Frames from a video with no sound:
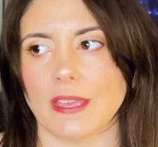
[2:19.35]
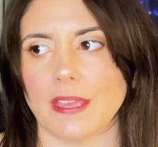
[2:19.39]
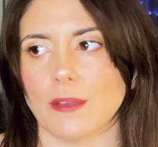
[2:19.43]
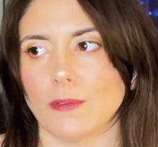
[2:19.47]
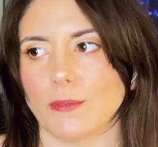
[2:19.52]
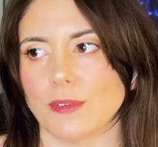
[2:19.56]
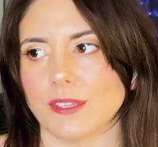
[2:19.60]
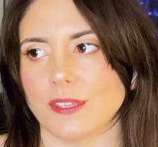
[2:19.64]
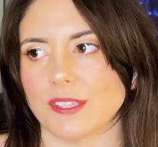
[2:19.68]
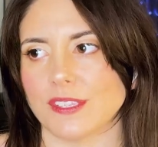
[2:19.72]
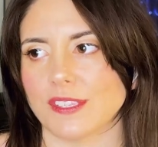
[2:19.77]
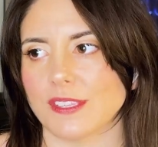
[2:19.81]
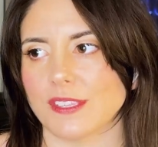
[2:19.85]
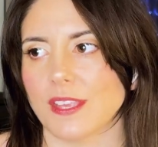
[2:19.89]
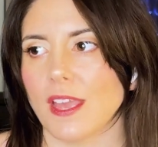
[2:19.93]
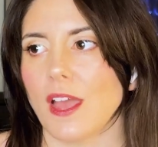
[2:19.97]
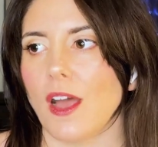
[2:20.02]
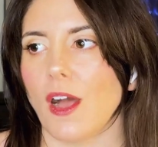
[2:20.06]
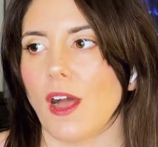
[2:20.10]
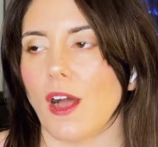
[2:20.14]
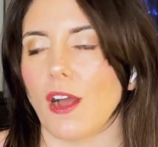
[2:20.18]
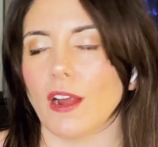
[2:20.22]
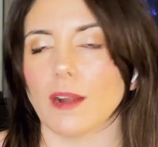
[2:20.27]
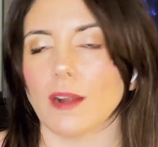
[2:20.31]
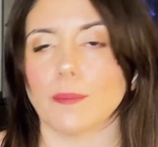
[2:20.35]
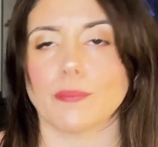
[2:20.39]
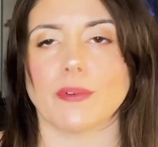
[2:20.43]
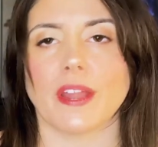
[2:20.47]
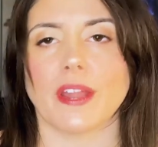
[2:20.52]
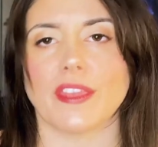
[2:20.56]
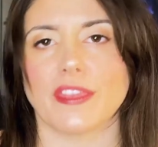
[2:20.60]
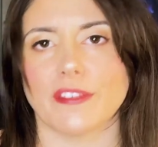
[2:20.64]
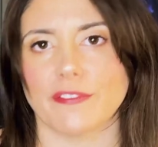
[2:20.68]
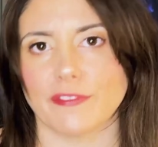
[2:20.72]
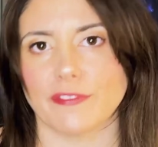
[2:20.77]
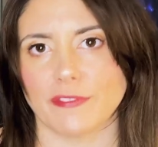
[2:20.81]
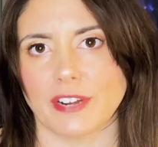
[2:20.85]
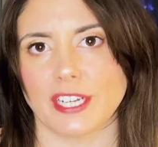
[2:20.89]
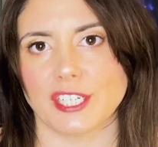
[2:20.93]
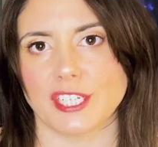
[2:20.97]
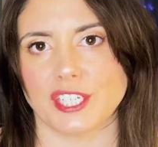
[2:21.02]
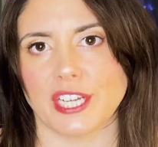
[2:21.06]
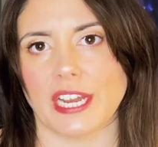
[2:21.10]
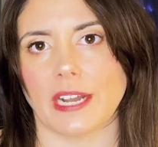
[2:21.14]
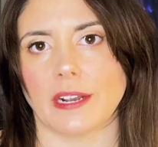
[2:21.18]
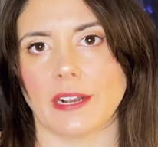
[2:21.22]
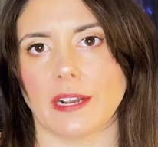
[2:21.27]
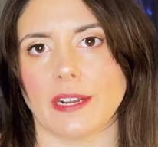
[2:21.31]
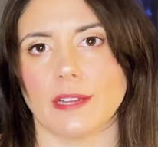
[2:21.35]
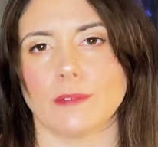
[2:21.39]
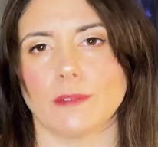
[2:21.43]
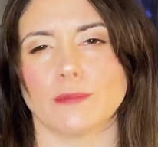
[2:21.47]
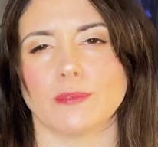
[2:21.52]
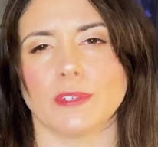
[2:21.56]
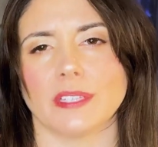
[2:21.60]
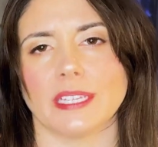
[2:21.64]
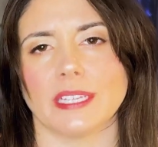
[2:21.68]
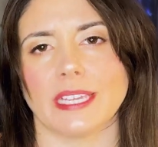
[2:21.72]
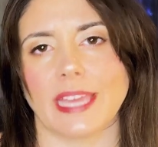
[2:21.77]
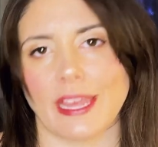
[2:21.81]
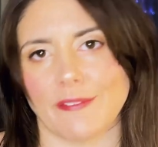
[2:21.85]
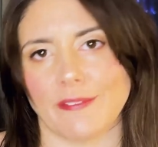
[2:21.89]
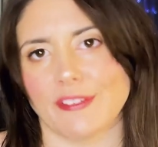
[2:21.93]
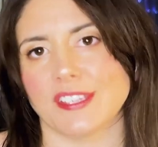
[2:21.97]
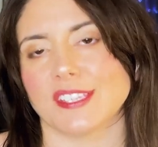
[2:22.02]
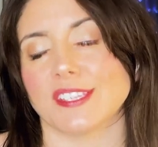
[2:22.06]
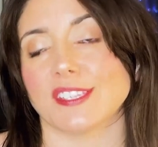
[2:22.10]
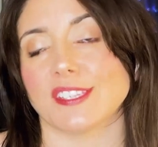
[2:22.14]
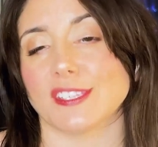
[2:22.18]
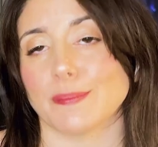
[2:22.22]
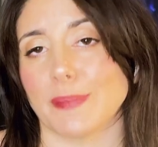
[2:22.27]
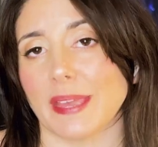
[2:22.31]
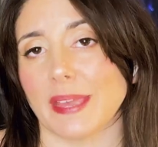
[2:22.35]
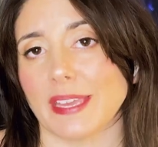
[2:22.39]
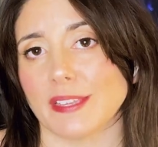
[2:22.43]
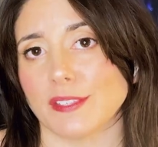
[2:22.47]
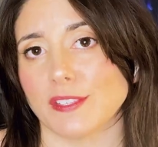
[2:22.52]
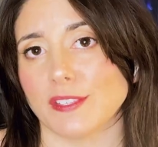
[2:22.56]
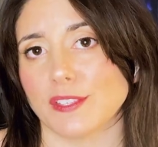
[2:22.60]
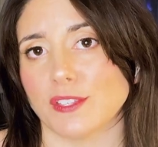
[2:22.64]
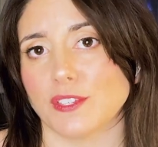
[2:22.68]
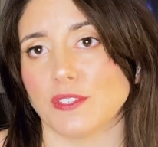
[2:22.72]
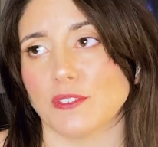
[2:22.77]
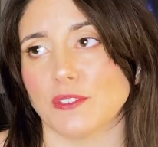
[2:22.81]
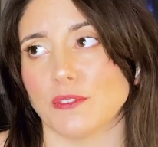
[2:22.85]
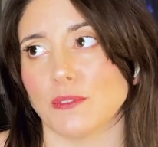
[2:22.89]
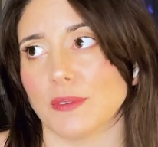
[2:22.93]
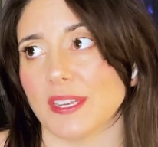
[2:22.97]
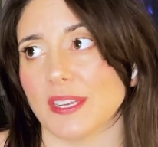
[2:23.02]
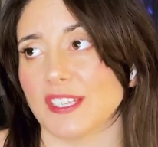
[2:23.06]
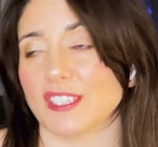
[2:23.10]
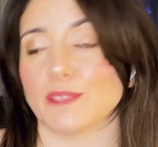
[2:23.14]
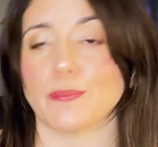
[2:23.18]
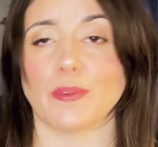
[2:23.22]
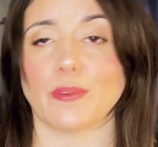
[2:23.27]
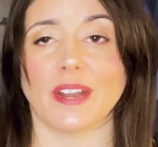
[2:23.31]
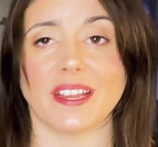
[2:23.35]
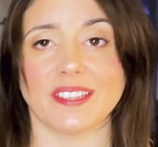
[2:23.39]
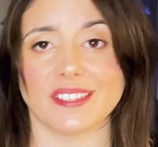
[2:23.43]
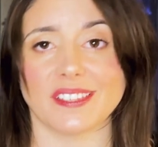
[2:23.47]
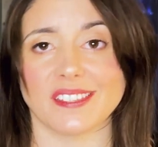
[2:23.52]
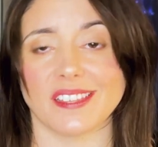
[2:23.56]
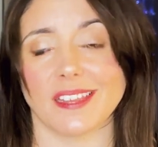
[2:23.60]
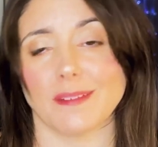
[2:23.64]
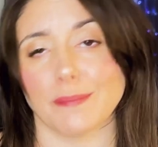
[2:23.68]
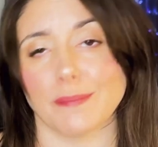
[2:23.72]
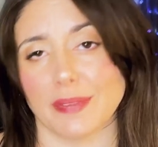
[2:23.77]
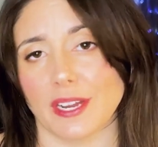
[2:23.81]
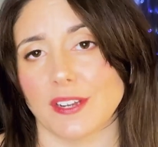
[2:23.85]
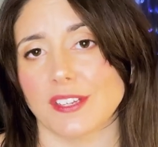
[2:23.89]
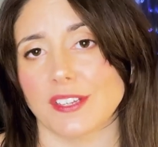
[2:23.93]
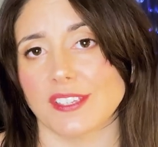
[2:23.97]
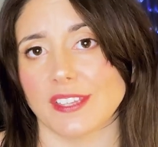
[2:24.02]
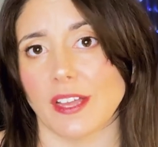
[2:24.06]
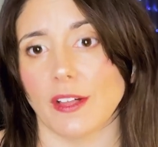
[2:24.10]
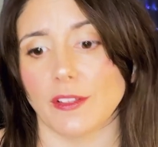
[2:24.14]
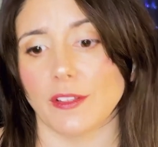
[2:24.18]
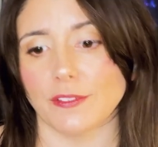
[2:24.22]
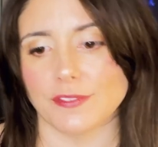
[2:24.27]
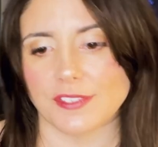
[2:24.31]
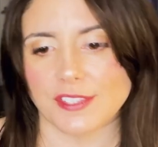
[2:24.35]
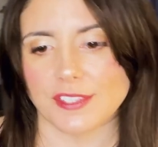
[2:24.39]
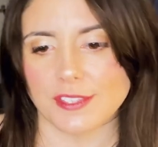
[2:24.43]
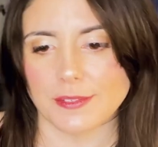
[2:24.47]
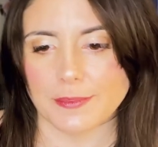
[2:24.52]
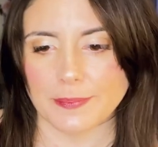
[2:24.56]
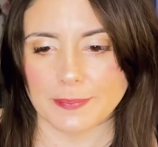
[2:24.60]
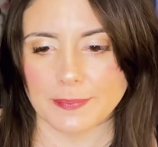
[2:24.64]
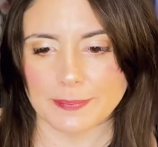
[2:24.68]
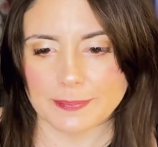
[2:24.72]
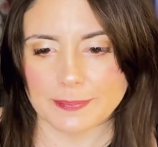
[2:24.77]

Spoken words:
It was our breath of fresh air. It really gave us the space to express and be ourselves.